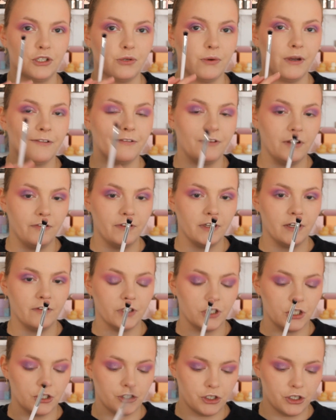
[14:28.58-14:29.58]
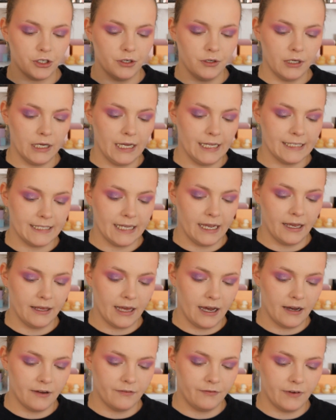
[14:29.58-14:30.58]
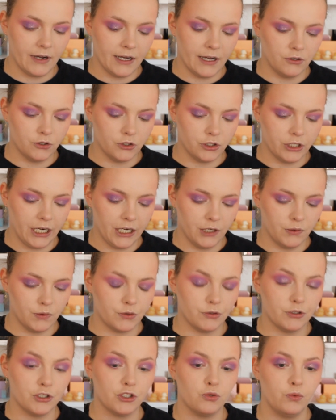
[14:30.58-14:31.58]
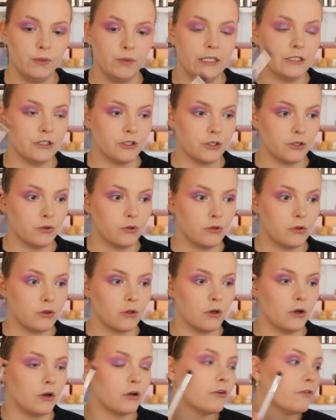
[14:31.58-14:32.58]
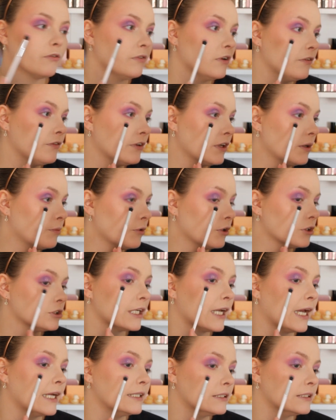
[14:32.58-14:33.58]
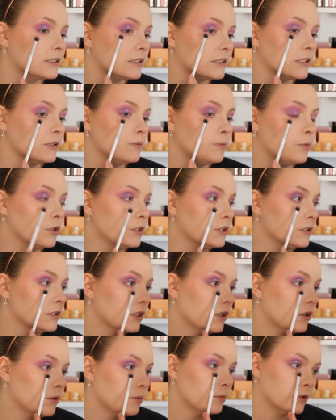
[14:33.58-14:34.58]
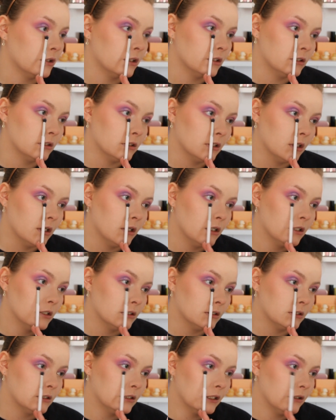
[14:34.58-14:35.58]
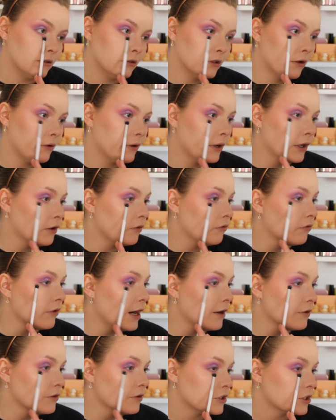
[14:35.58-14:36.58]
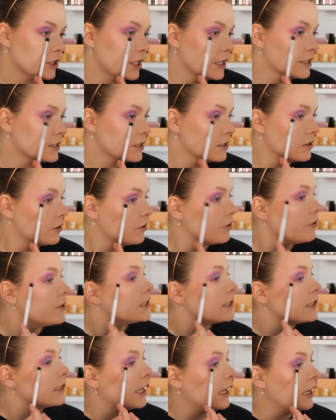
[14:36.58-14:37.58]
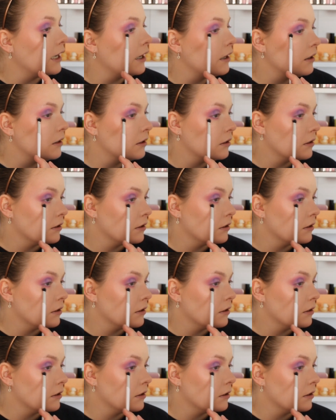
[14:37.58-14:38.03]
a fluffier version and take that final shade, which was Sweet Tooth, on a fluffier brush, again still pointing upwards, still going around the shades that are already there.